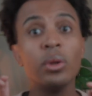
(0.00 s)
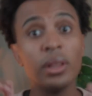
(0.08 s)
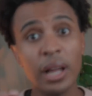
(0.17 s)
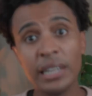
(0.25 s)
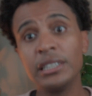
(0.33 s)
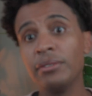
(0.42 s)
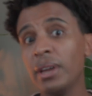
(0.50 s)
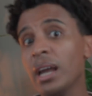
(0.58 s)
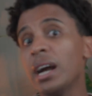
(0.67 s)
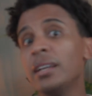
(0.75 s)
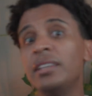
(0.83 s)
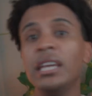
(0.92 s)
lots of
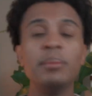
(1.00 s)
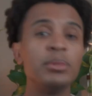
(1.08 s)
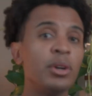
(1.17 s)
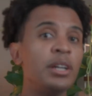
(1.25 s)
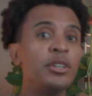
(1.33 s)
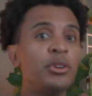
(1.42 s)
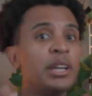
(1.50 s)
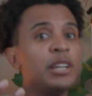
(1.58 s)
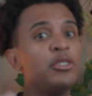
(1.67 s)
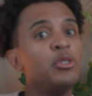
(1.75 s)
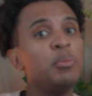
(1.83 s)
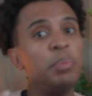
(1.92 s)
AI teams are entering
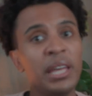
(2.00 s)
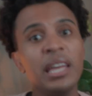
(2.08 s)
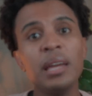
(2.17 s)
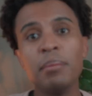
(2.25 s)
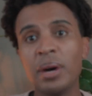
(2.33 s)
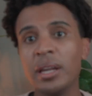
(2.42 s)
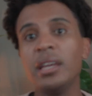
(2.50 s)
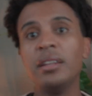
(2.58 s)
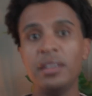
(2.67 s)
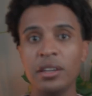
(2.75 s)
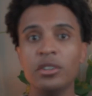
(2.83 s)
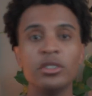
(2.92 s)
into big money
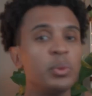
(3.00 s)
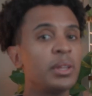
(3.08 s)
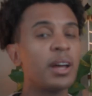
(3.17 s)
deals with